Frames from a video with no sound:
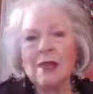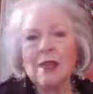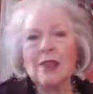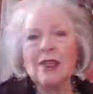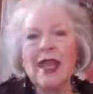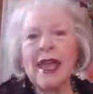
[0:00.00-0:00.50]

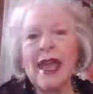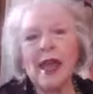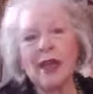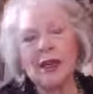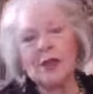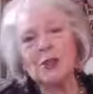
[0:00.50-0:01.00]

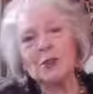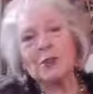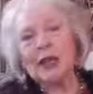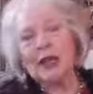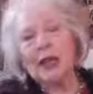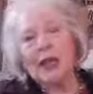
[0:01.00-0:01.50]
Today is the
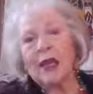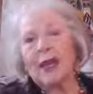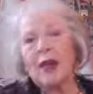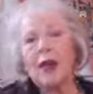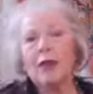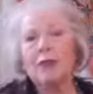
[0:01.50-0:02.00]
beginning
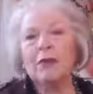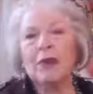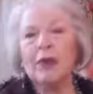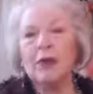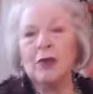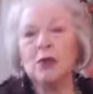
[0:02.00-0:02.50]
of
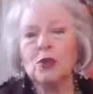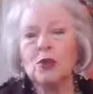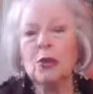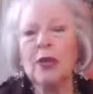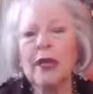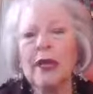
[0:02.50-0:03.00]

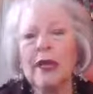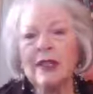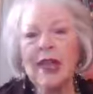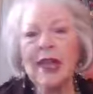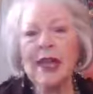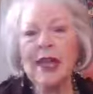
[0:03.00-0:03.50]
truly
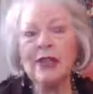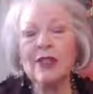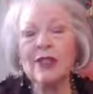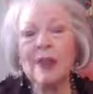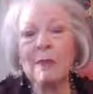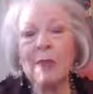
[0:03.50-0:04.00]
taking
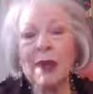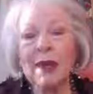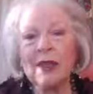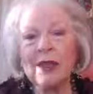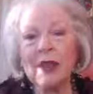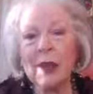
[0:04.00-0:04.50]

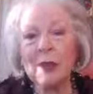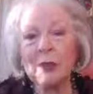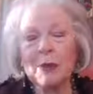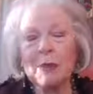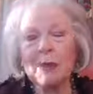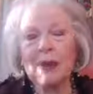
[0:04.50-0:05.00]
step-by-step
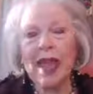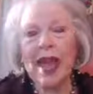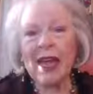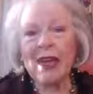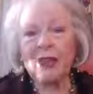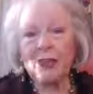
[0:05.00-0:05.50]

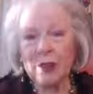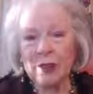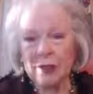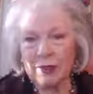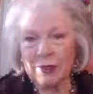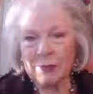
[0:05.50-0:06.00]

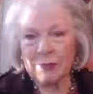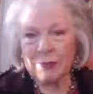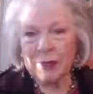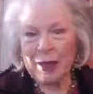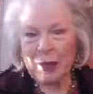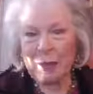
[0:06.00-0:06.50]
actions
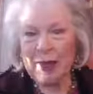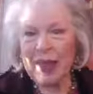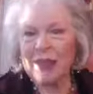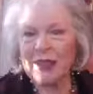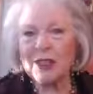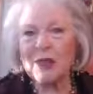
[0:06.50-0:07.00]
by
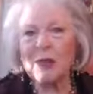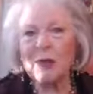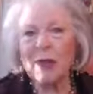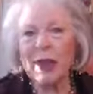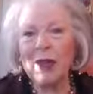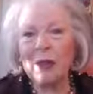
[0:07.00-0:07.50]
asking the
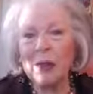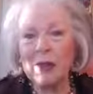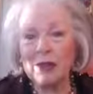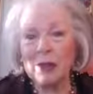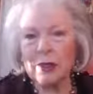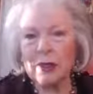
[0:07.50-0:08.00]
right
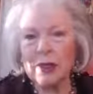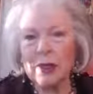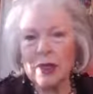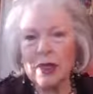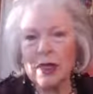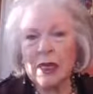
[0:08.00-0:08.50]
questions
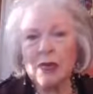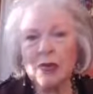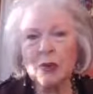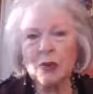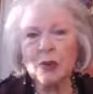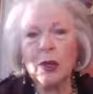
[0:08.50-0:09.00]

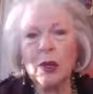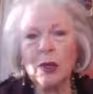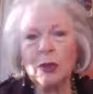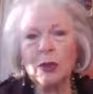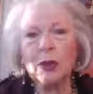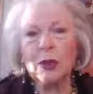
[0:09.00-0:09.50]
into
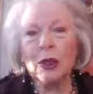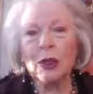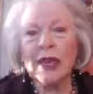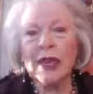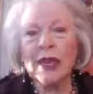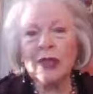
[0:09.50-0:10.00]

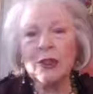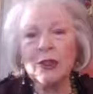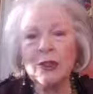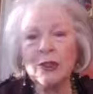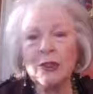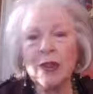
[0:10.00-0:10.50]
looking
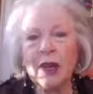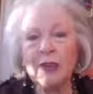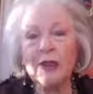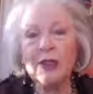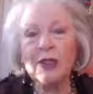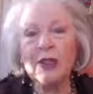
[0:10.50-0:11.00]
into yourself.
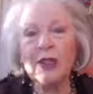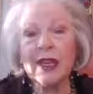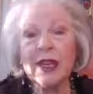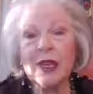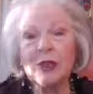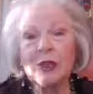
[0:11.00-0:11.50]
This is
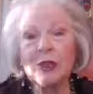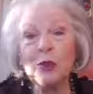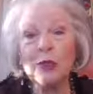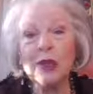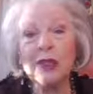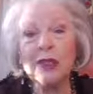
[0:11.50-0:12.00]

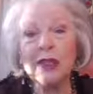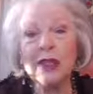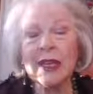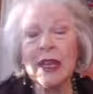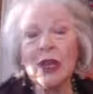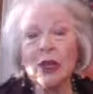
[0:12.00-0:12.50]

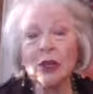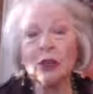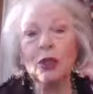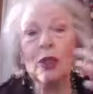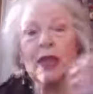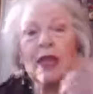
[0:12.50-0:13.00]
IntoMeSee,
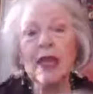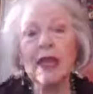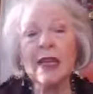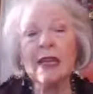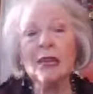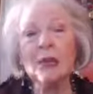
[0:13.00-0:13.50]
looking
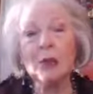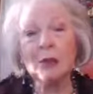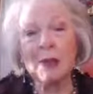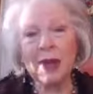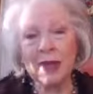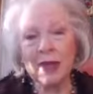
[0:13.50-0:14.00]
into
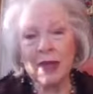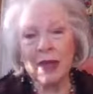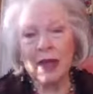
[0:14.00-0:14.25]
me.